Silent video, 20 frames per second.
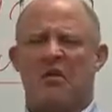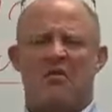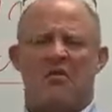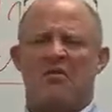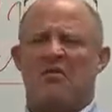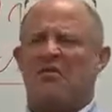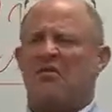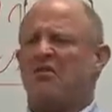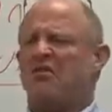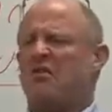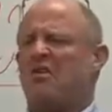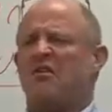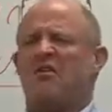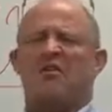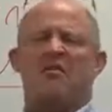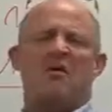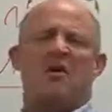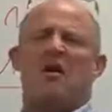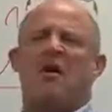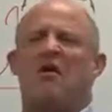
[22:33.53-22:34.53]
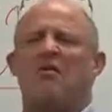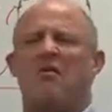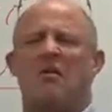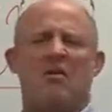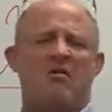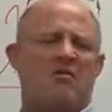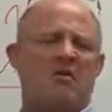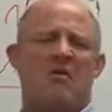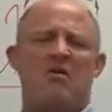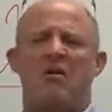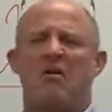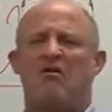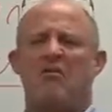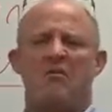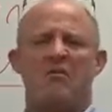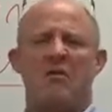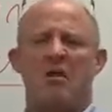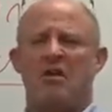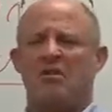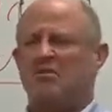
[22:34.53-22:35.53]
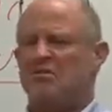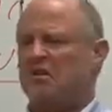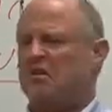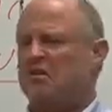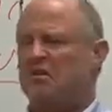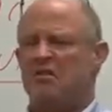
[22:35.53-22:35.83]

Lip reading: this isn't the way I thought, we were over budget.